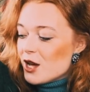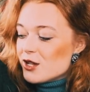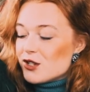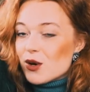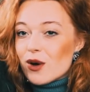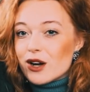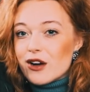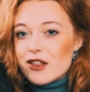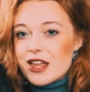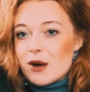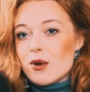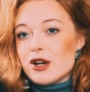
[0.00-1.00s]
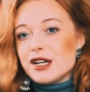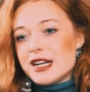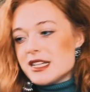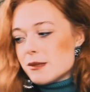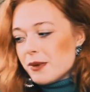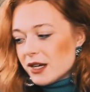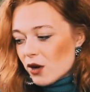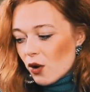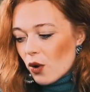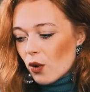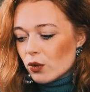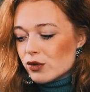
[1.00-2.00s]
so I got that one it is a bit
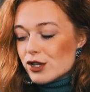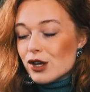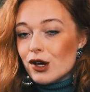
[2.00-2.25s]
old